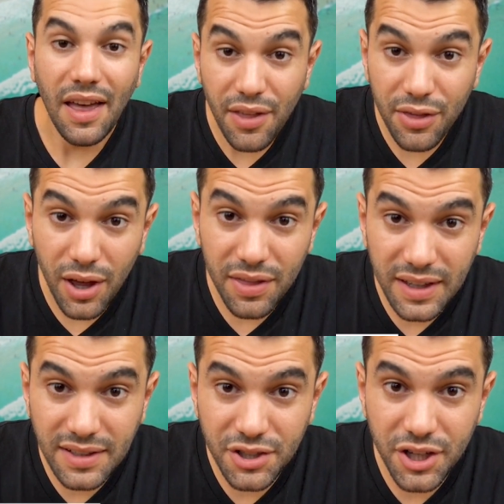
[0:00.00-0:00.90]
And the third
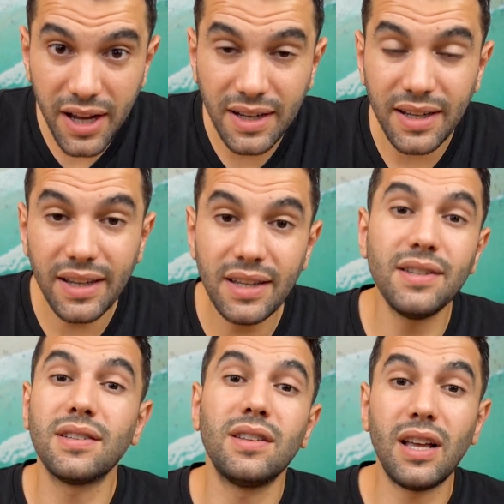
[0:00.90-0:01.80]
thing to check
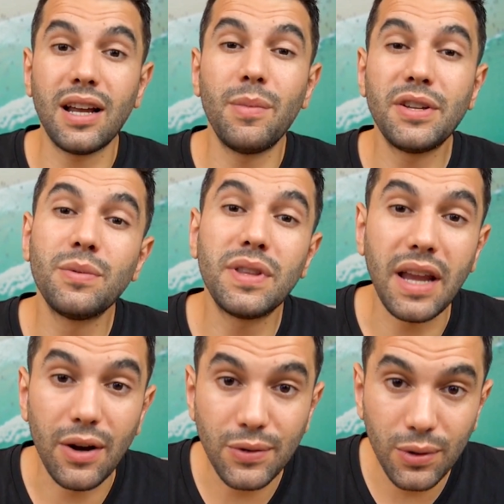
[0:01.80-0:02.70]
is, like I mentioned with
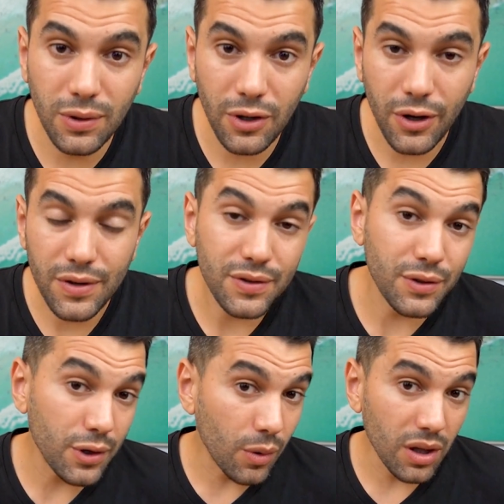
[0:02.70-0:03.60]
guarantor loans,
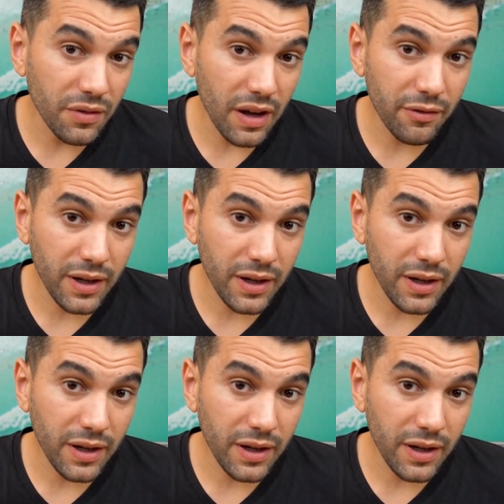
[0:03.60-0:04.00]
do you qualify for